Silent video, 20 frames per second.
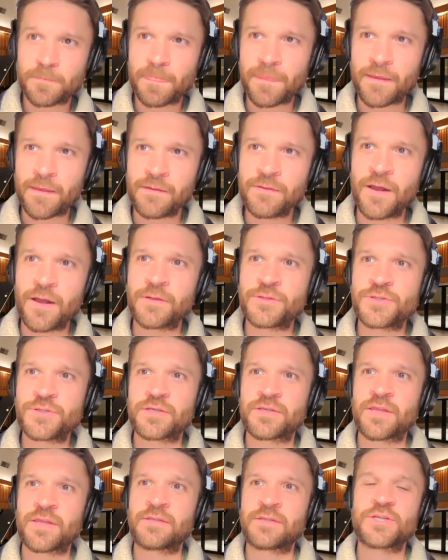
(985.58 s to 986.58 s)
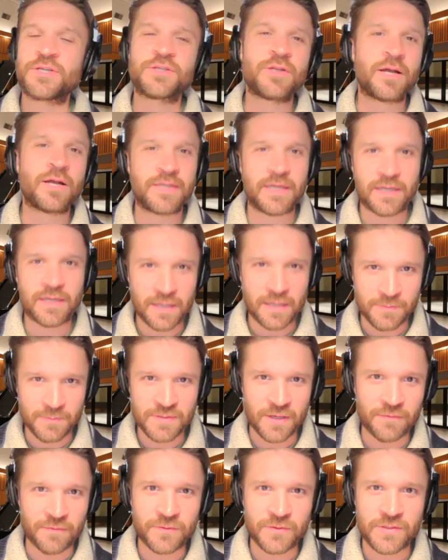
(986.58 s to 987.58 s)
not just not taking
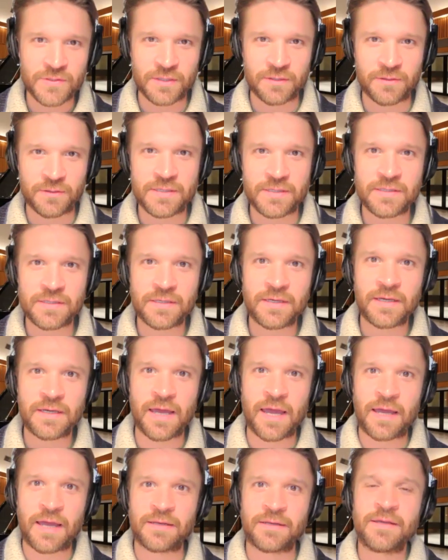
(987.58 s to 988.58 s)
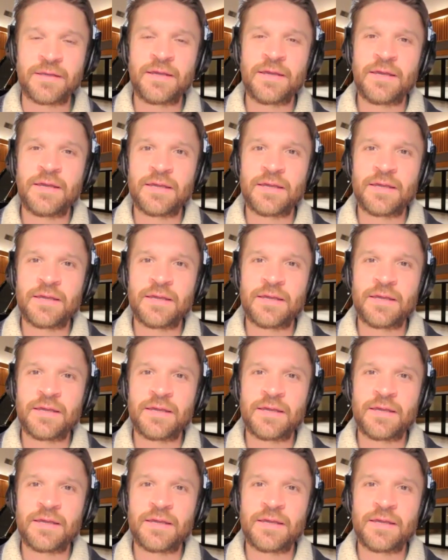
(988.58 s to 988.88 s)
himself too seriously, and